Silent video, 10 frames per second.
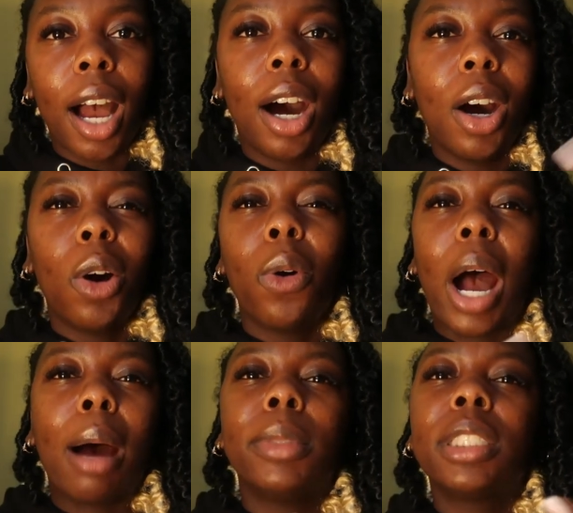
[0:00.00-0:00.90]
Oh,
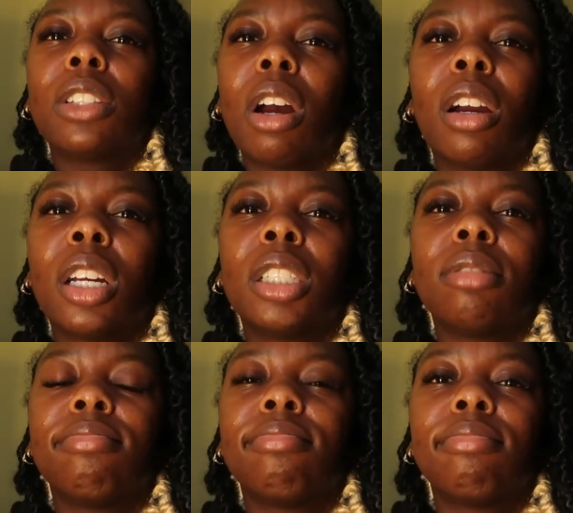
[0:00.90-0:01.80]
I'm gonna
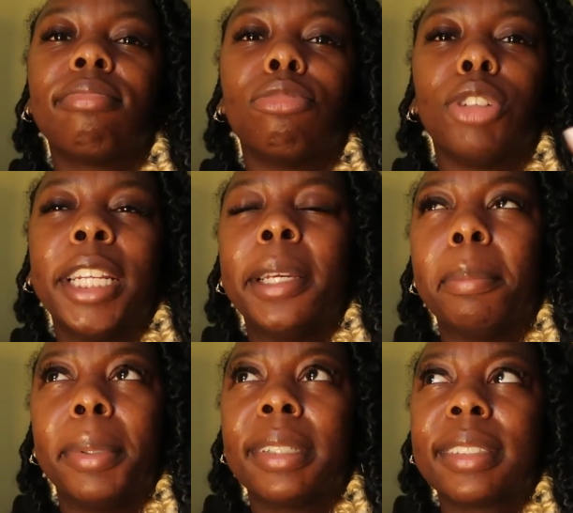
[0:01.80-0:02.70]
start
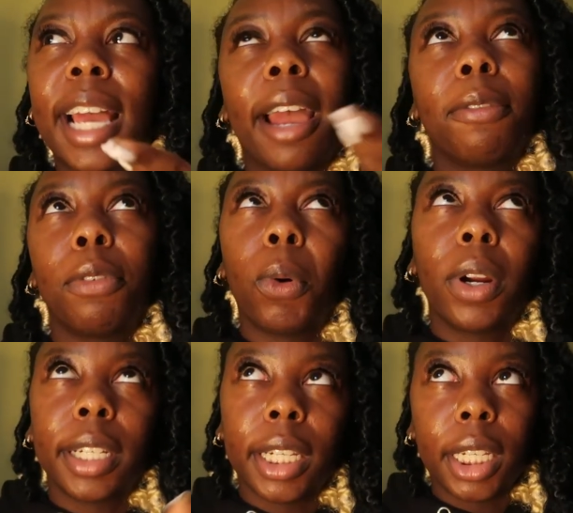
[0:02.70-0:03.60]
reading books at
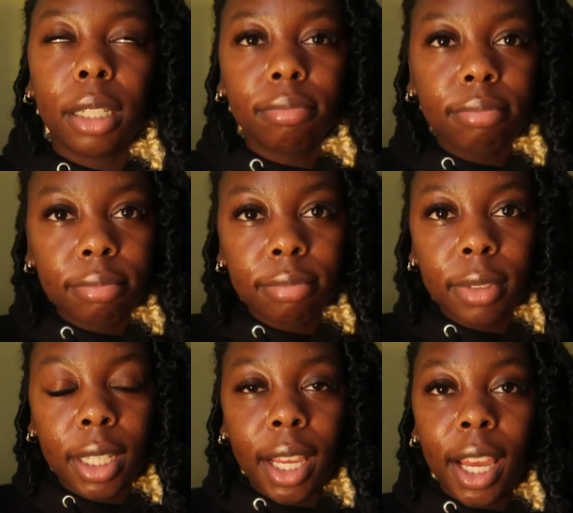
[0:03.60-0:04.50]
40.
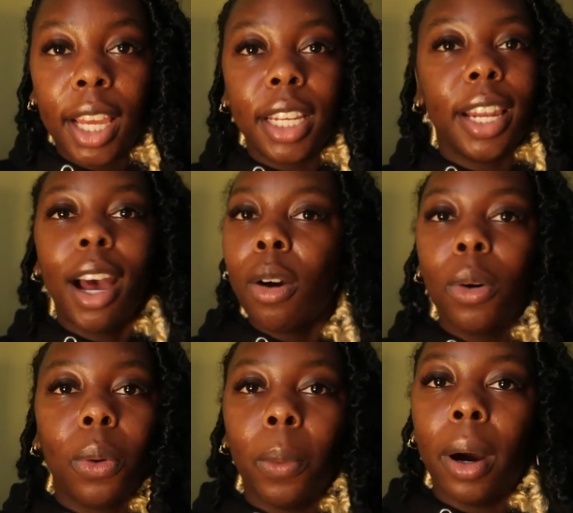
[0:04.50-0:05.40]

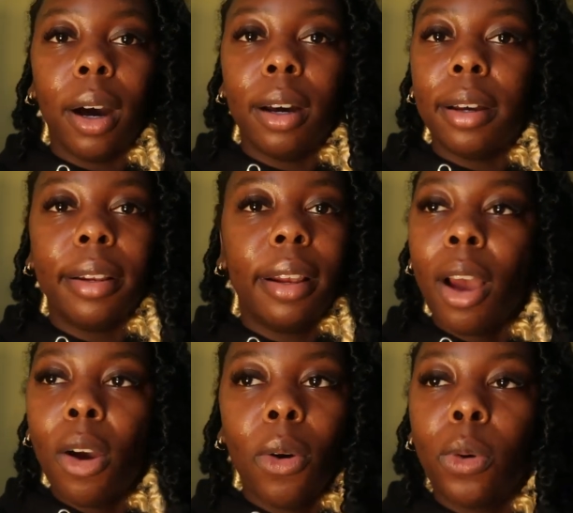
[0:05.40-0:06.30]
No,
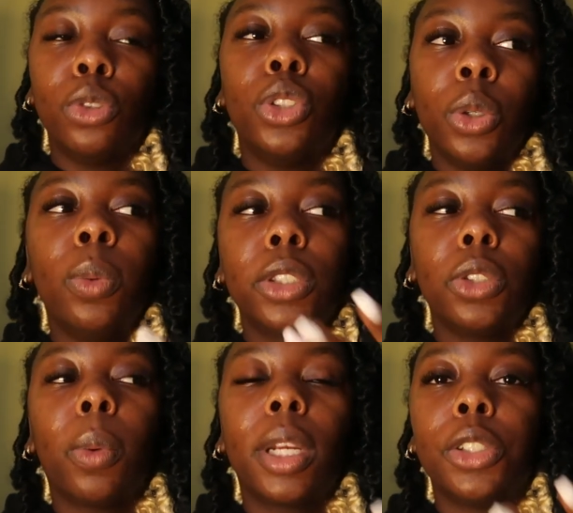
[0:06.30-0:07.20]
No, do what
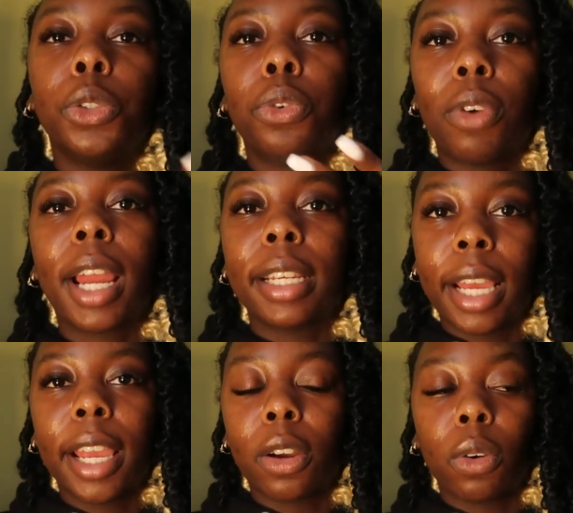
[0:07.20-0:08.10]
you want to do right
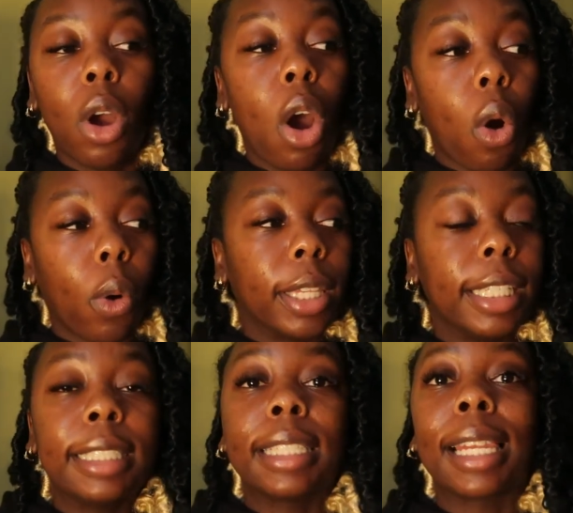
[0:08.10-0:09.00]
now, or at
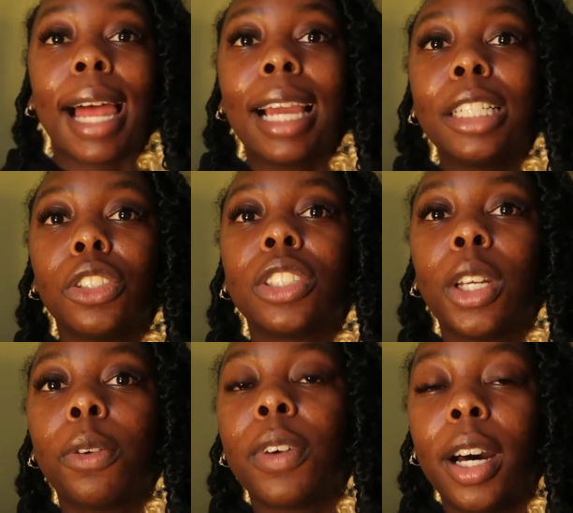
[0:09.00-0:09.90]
least line
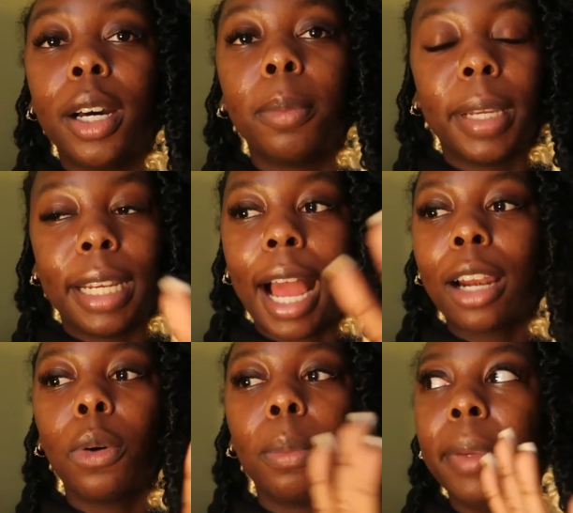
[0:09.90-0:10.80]
yourself up. And I
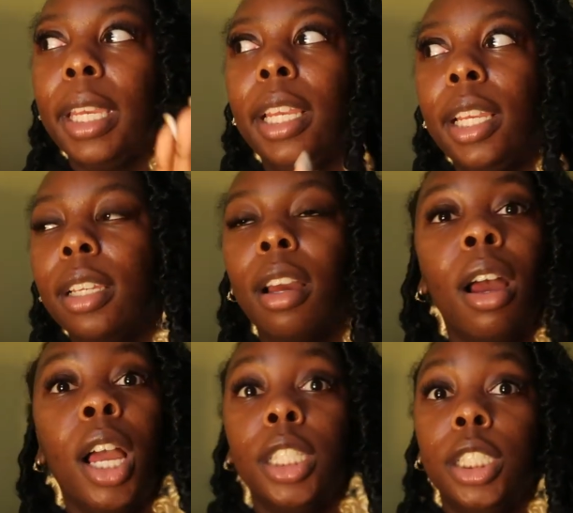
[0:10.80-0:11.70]
don't mean
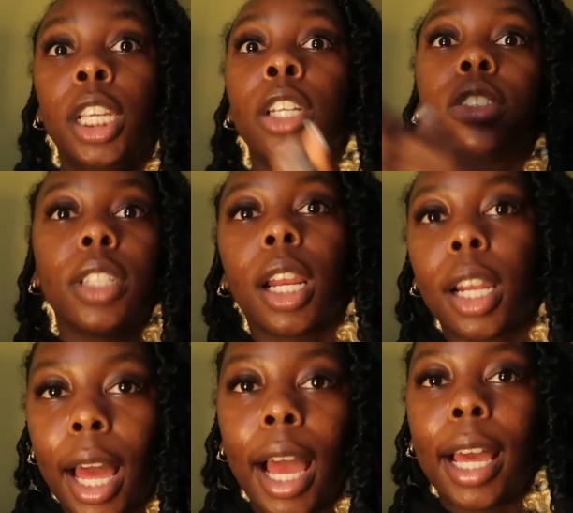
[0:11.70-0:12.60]
years down
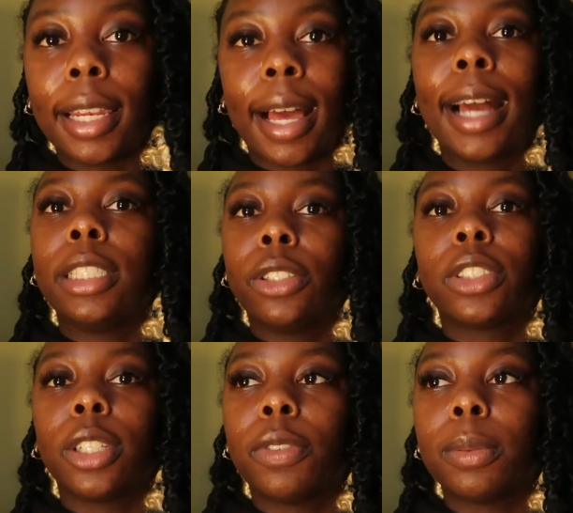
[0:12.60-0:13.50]
the line, lining
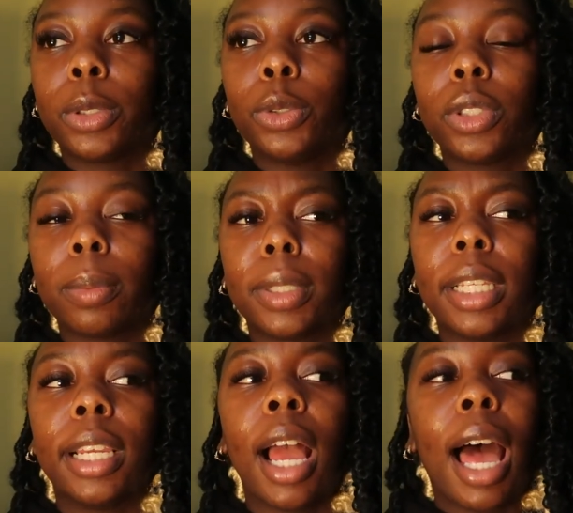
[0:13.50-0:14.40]
yourself up to do
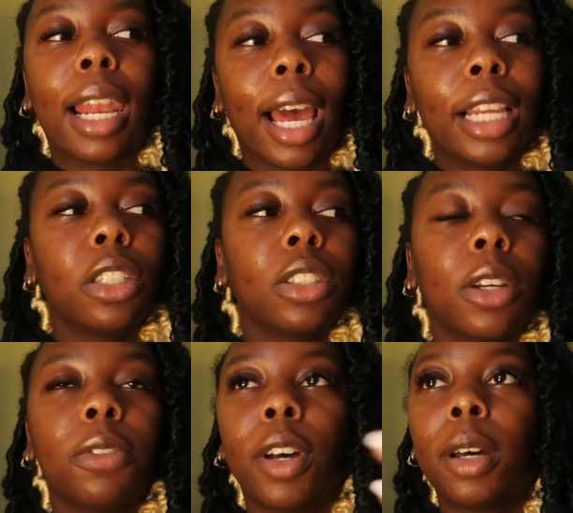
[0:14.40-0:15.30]
something. Line
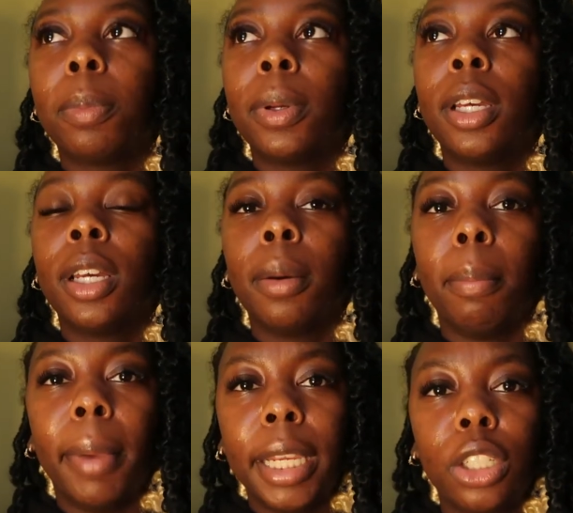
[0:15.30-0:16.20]
yourself up,
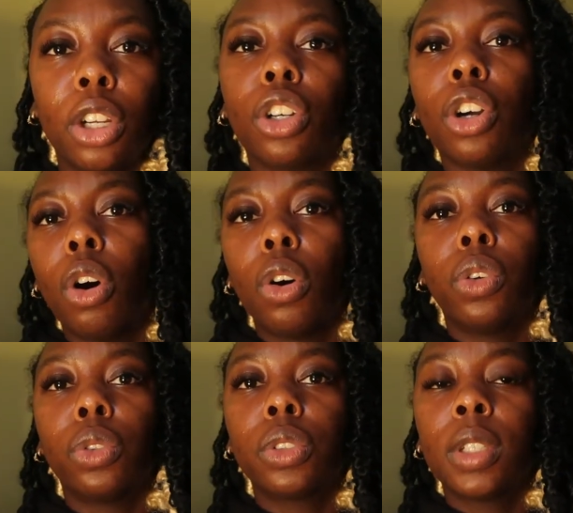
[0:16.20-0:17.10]
make your
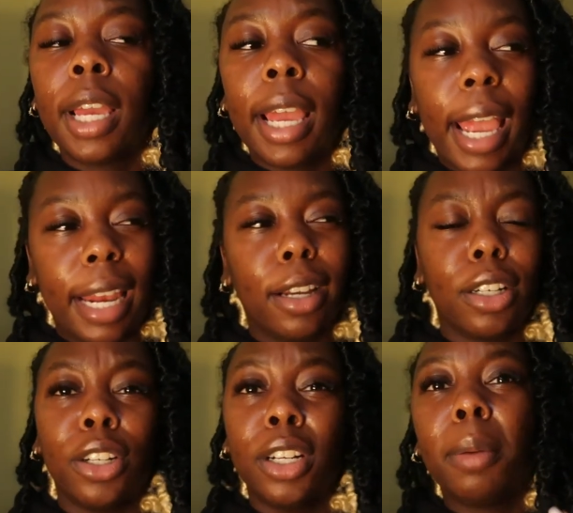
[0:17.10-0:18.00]
goals in a
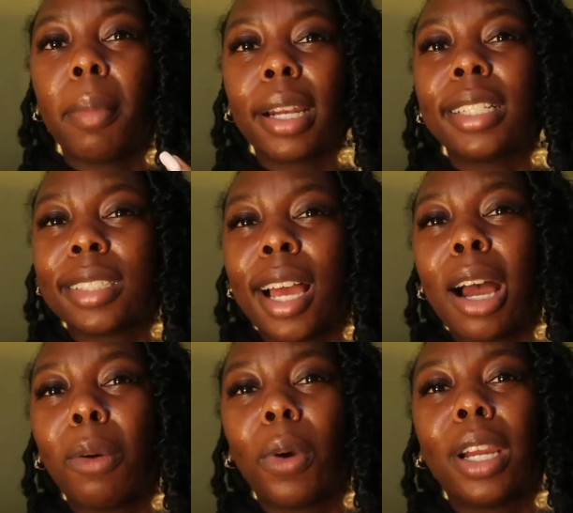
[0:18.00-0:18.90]
good amount of
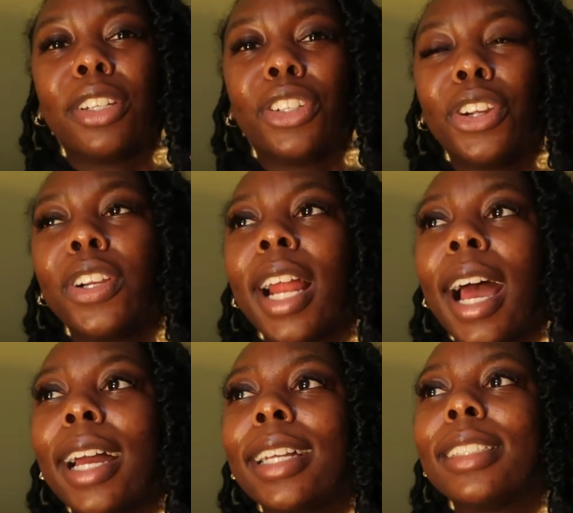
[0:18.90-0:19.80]
time where you're
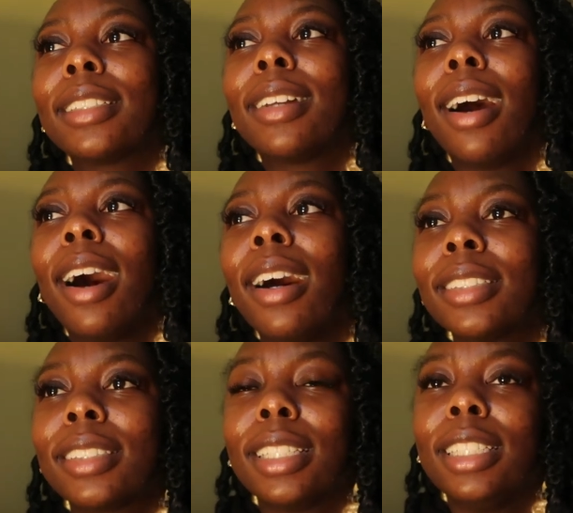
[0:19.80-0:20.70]
not
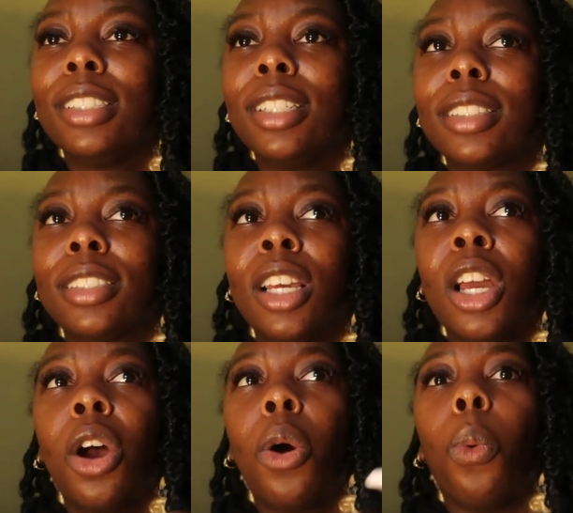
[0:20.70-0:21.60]
constantly just
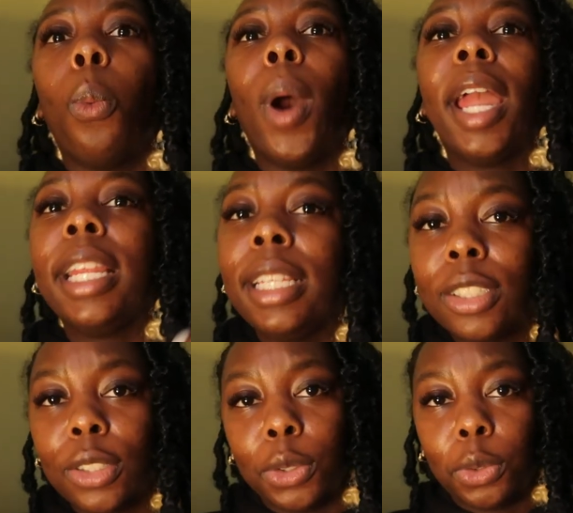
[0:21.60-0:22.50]
waiting
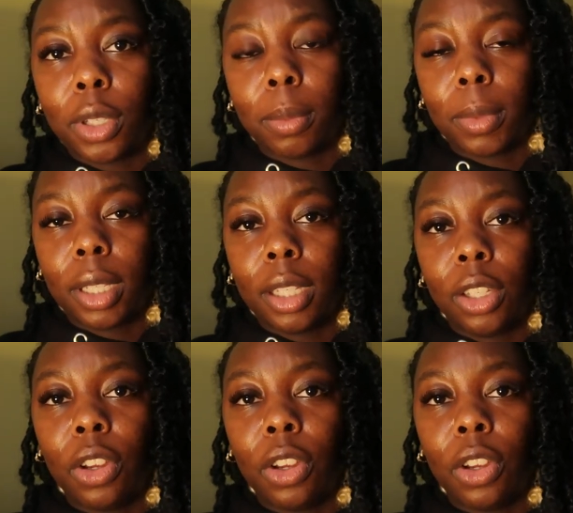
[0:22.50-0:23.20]
to do something.